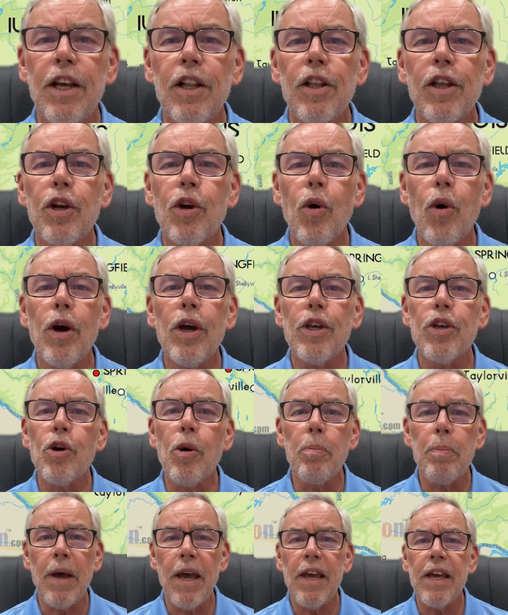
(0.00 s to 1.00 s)
Illinois,
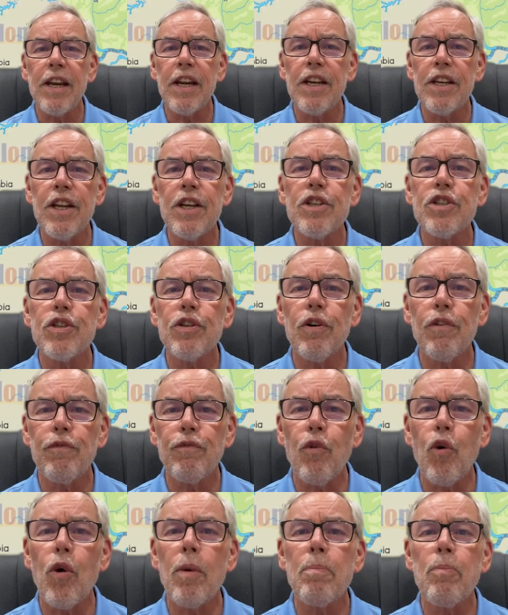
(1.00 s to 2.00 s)
you'll pay an additional
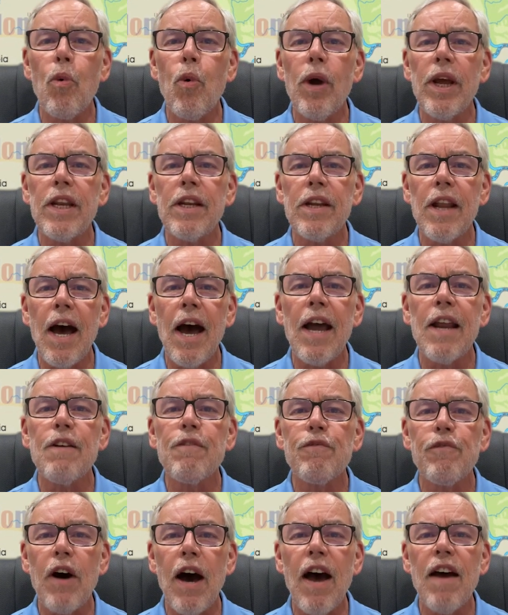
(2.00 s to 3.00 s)
four point
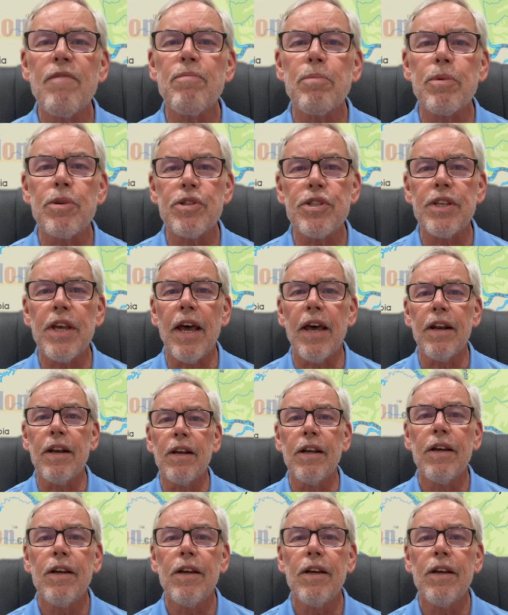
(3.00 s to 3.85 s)
nine five percent.